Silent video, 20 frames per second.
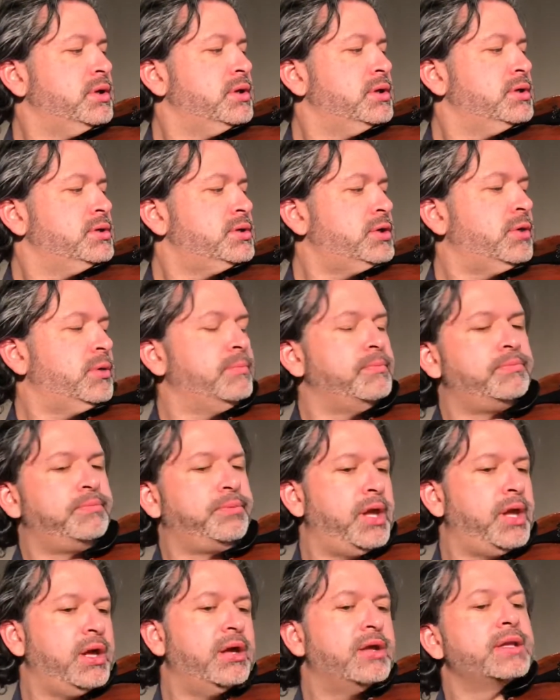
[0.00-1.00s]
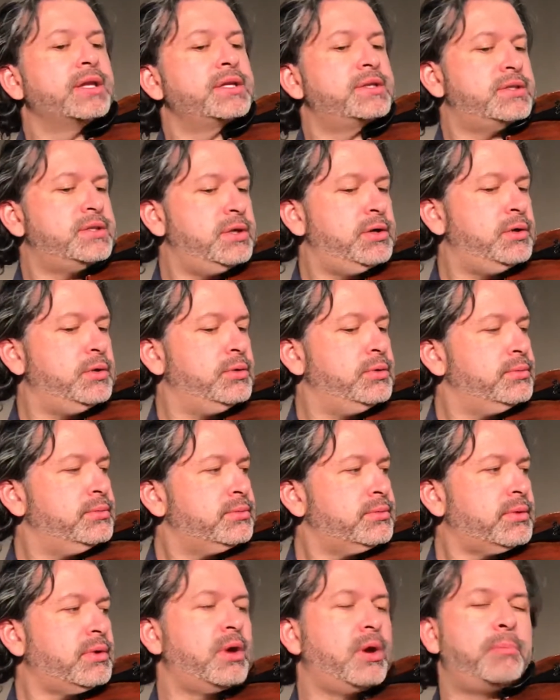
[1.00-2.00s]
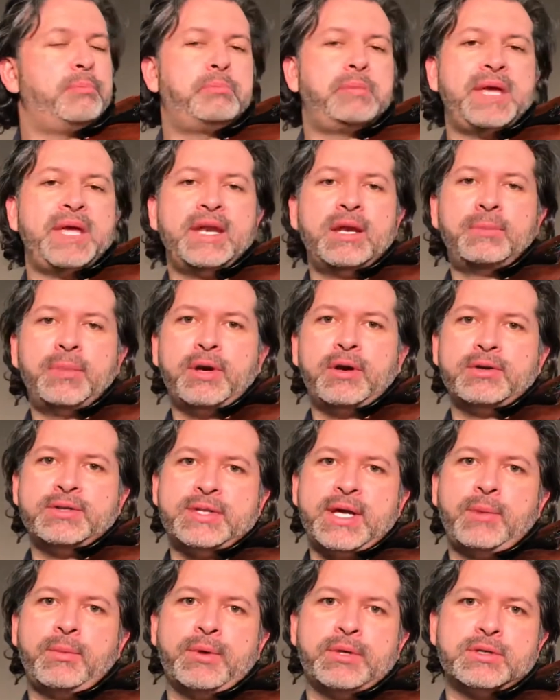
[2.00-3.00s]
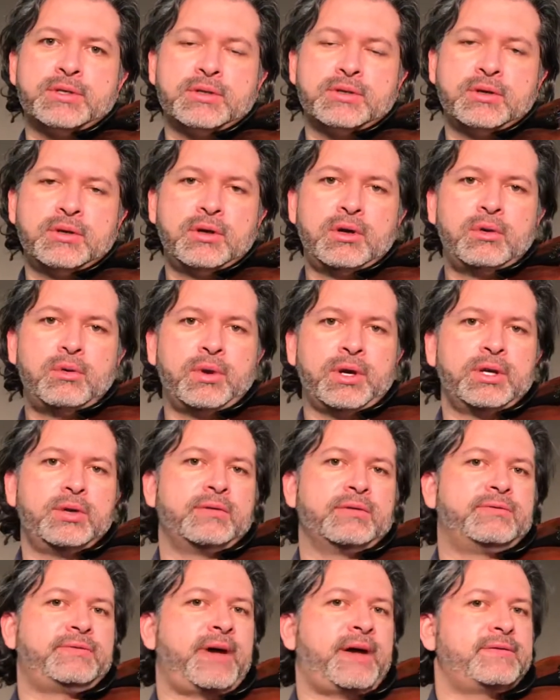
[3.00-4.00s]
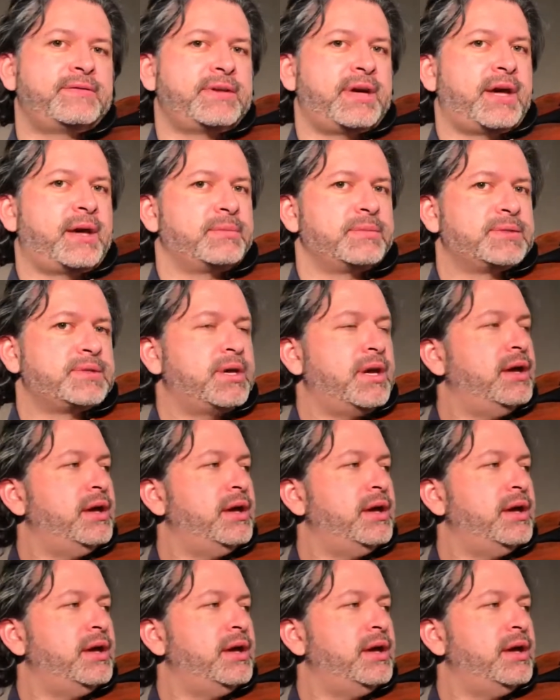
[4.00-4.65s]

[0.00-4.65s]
So let's do peanut butter sandwich. We're gonna do it 5 times.